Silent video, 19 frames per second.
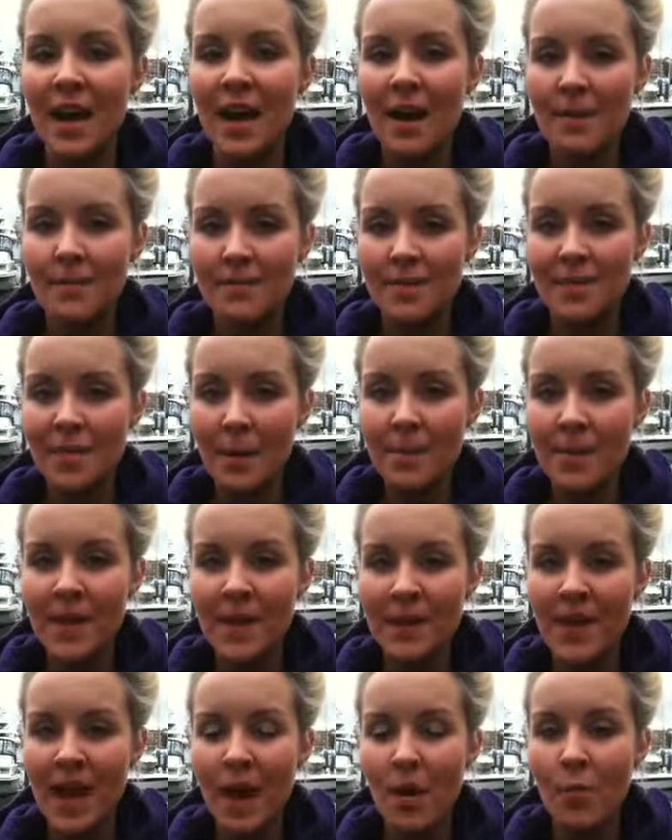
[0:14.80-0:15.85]
um,
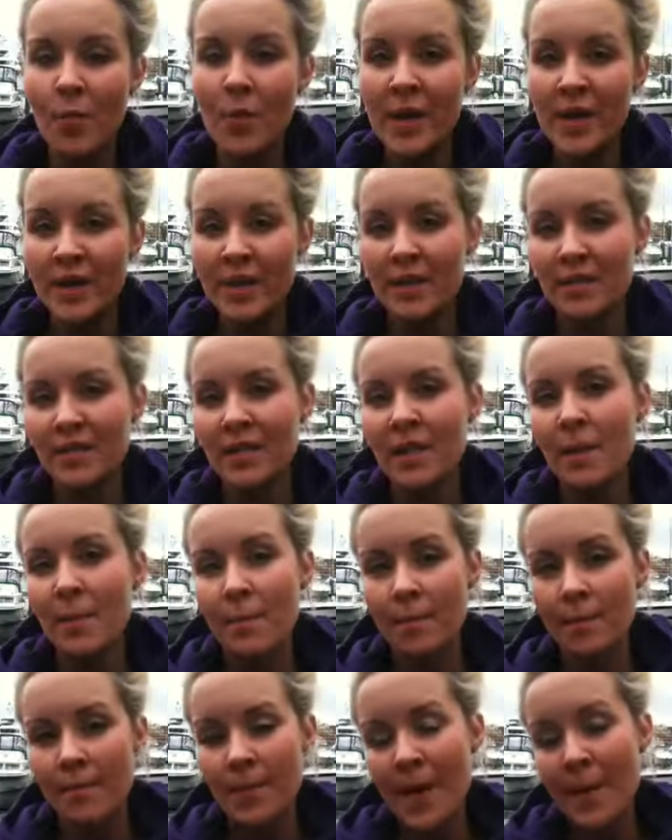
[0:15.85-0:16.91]
something that we could
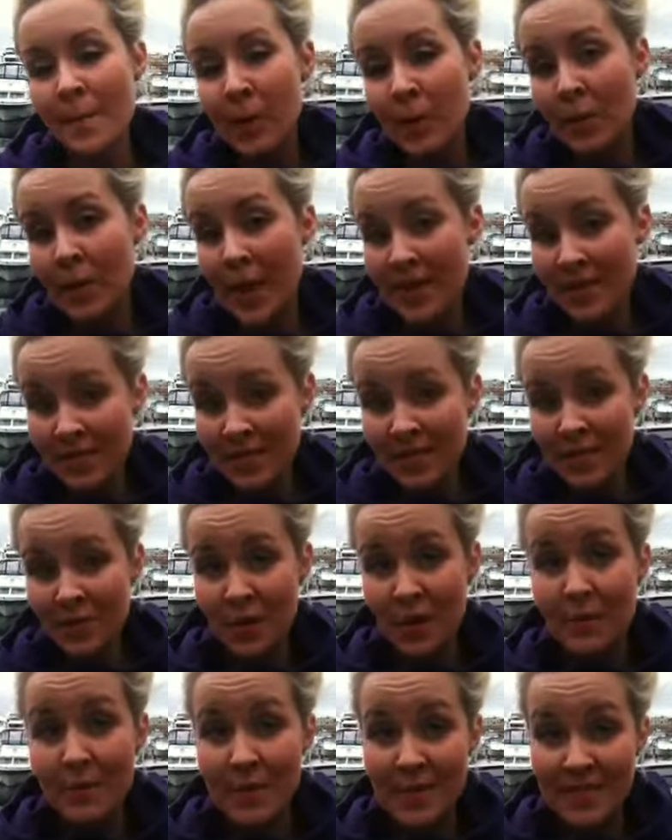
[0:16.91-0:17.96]
implement into
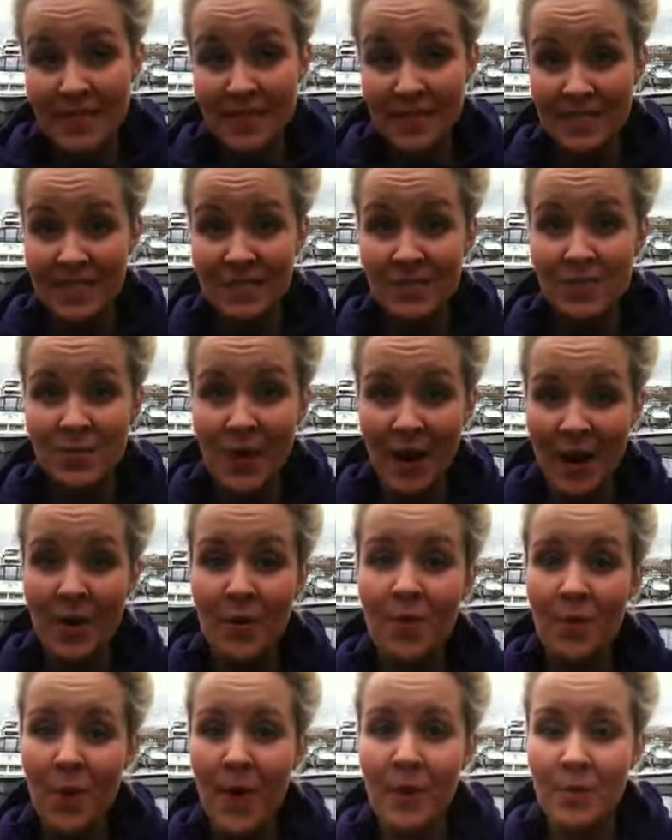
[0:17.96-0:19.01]
our businesses right
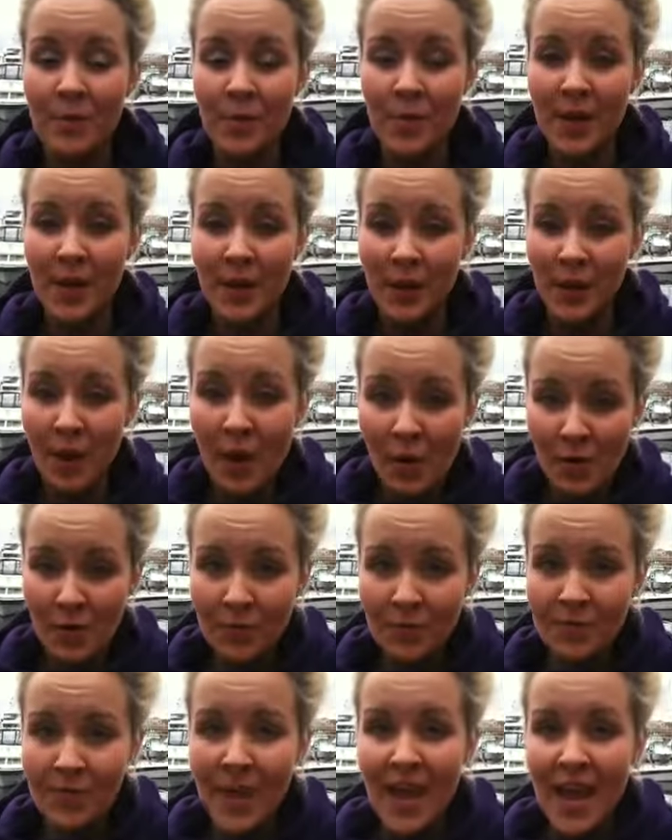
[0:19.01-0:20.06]
away when we got
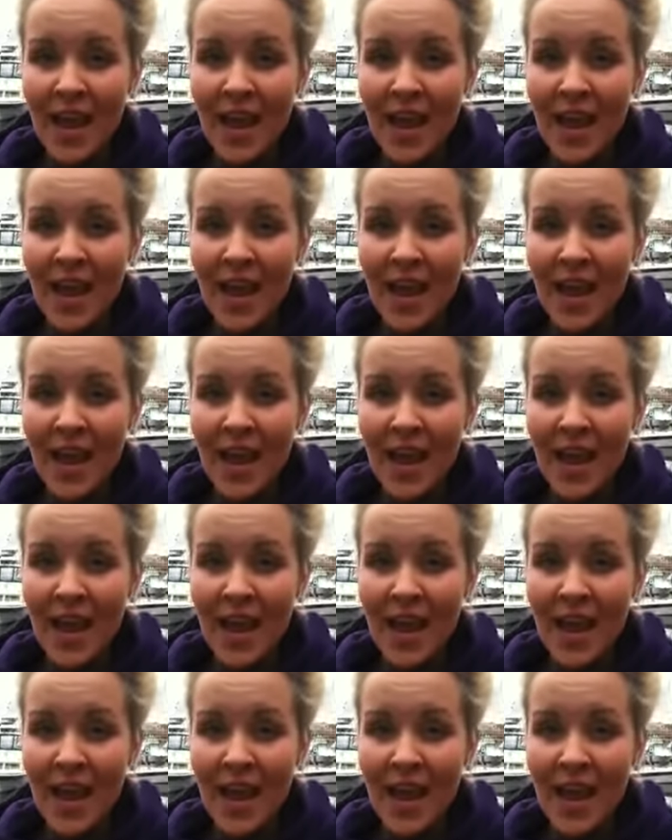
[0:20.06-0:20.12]
home.